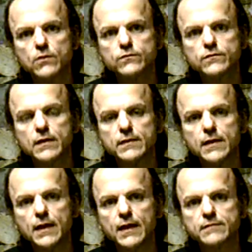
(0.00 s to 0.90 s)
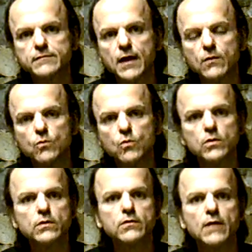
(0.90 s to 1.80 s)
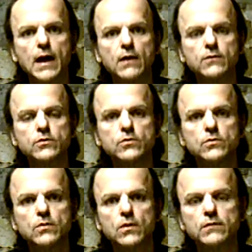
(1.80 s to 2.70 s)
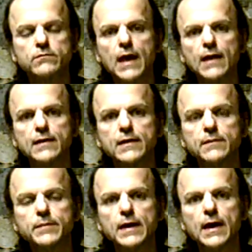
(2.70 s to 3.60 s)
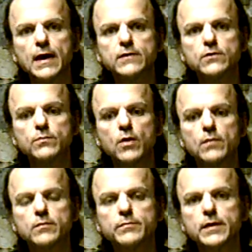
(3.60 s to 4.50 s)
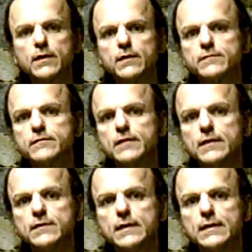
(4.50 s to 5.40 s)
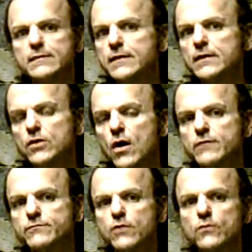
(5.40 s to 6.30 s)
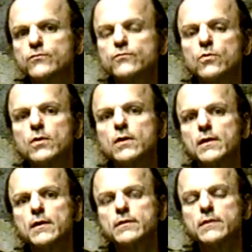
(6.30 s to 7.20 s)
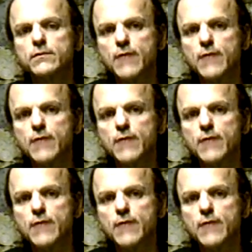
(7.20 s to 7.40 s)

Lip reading: those in the anti-war crowd who are rallying behind Obama because he did not vote for